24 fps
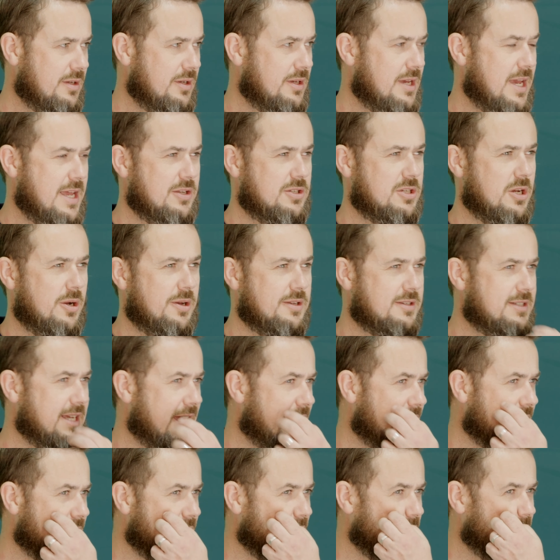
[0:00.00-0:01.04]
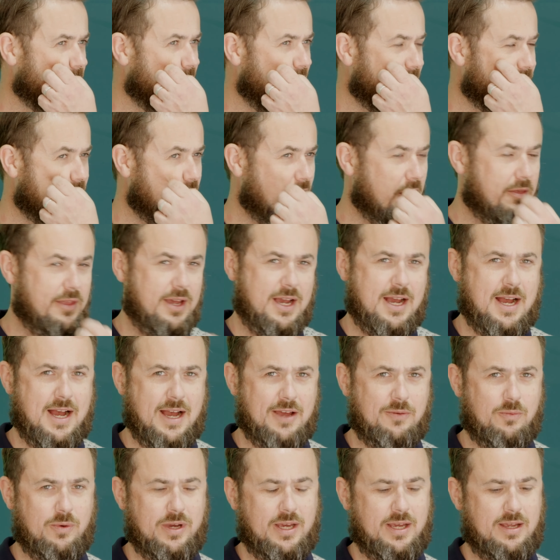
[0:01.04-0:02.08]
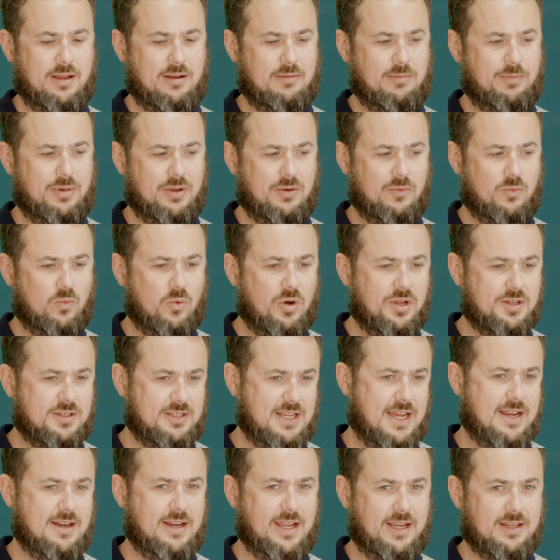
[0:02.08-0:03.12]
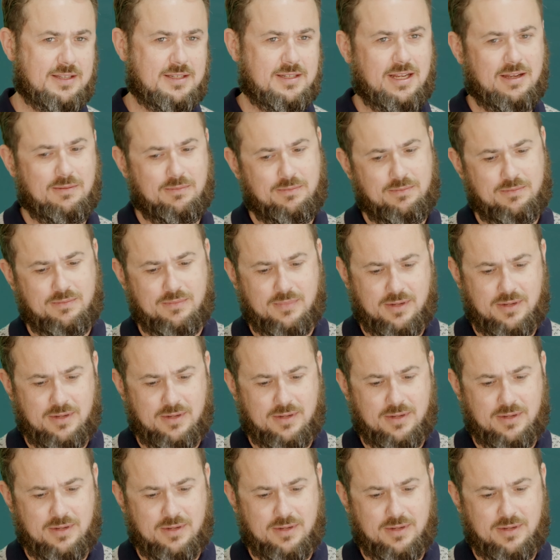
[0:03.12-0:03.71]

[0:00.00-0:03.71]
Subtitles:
And so it's that they've got the hardware, but what's that next step?